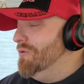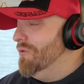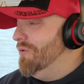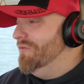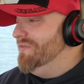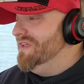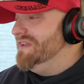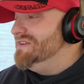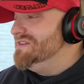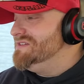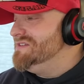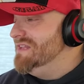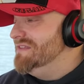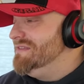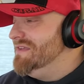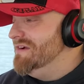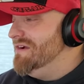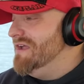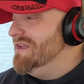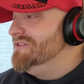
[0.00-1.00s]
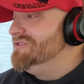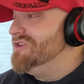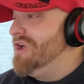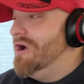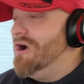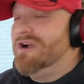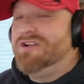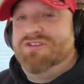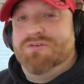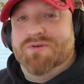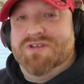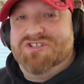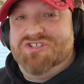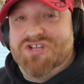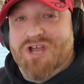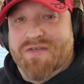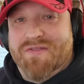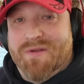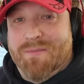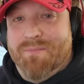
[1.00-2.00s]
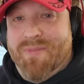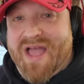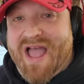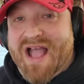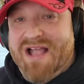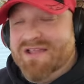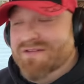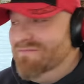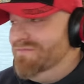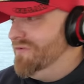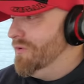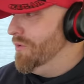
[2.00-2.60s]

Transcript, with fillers: cool. They just sit there and talk to each other back and